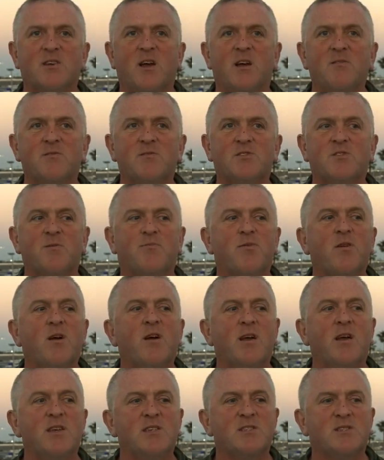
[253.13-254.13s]
I was
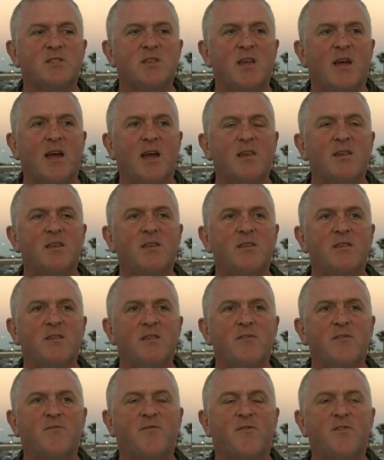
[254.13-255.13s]
surprised, and
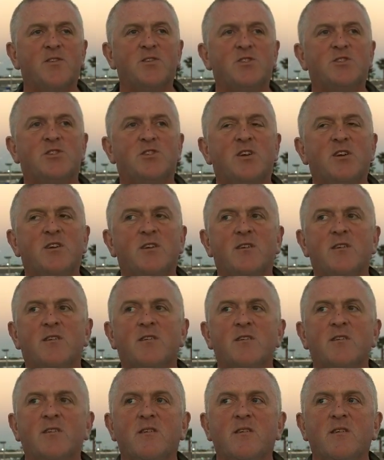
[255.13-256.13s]
the first year,
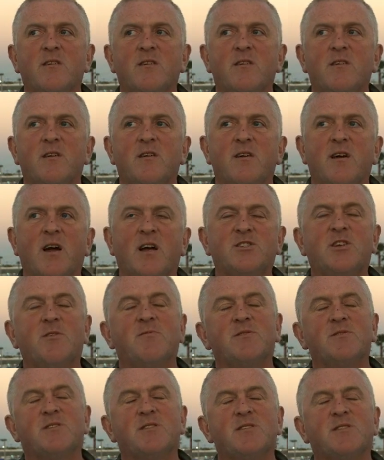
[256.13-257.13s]
actually it
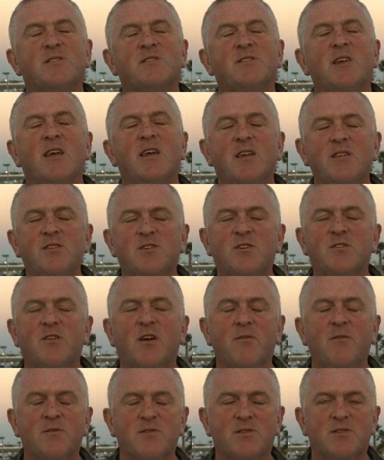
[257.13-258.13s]
was the second year
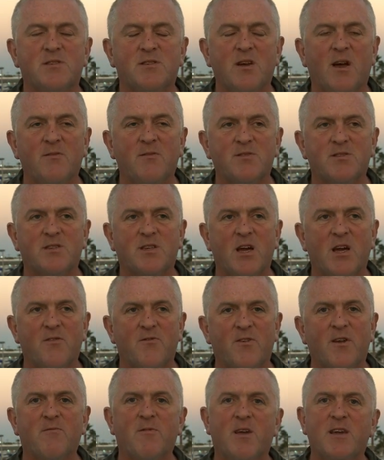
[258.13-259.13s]
I was
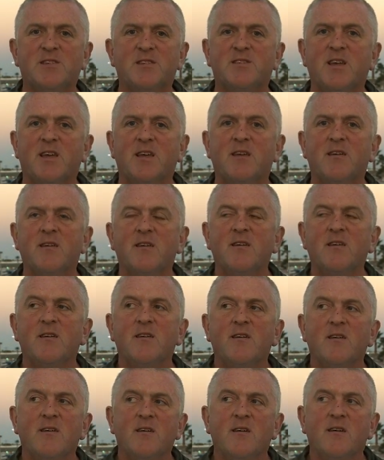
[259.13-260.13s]
covering racing,
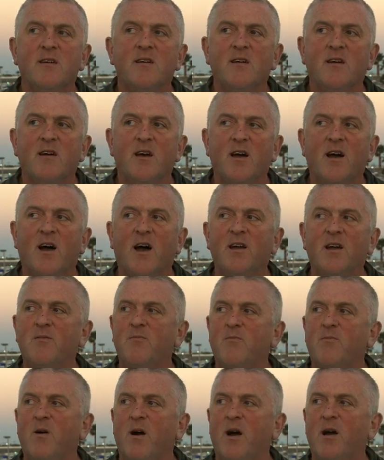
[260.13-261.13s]

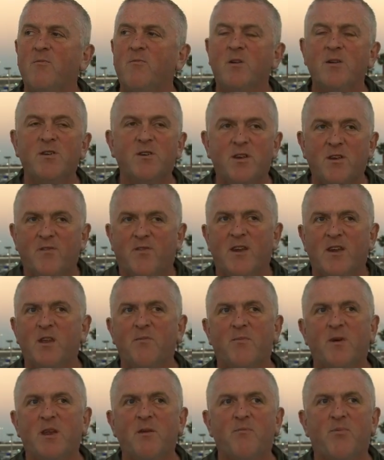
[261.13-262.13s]
I wondered if
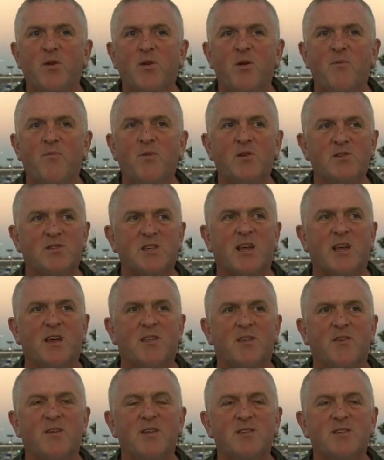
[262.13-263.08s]
anybody put a book together.